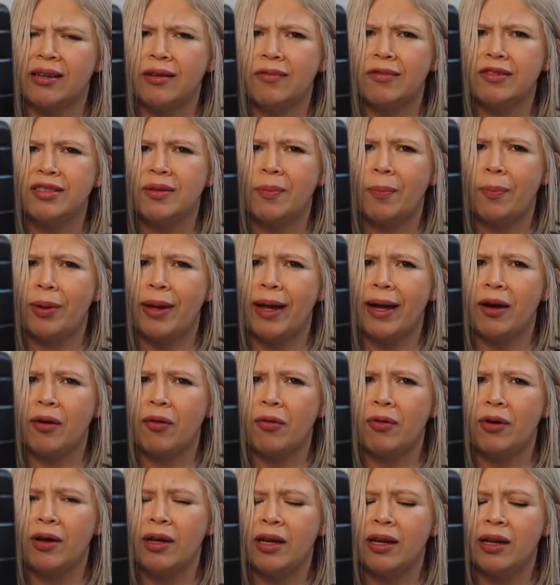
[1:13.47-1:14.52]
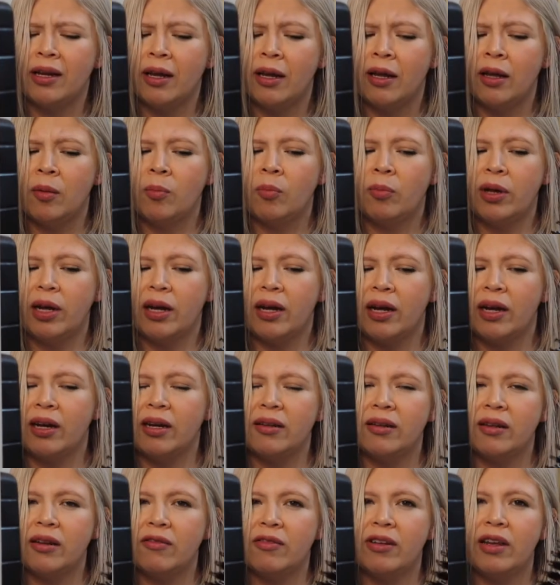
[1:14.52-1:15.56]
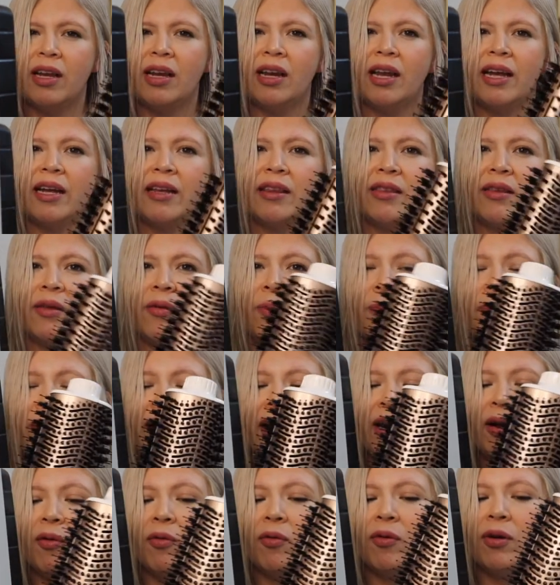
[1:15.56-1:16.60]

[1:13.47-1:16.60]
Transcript: there was a black one, but I kind of didn't really like the black